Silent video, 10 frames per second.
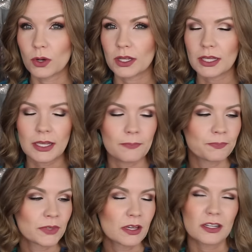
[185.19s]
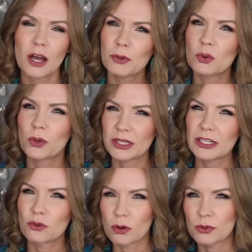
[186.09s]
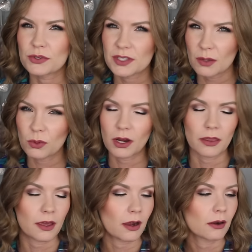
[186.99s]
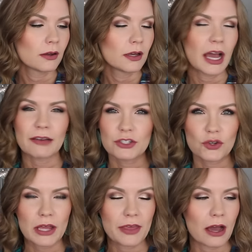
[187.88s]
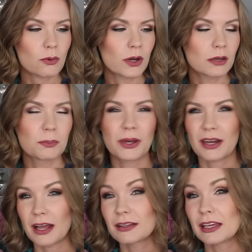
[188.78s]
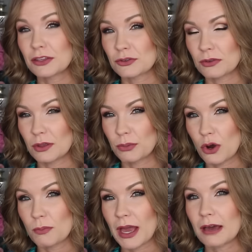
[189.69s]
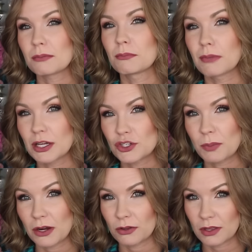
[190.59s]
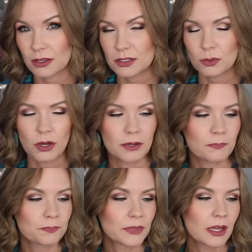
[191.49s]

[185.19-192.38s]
oily normal, somewhere in there. I haven't tried that one, but I like the Pro Matte much better than this one.